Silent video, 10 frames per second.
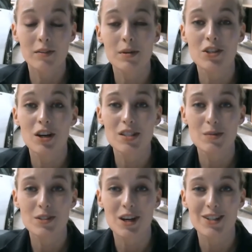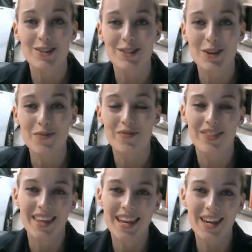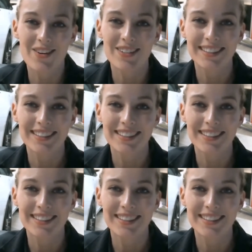from you, Charles, and we'll talk to you soon. Thank you.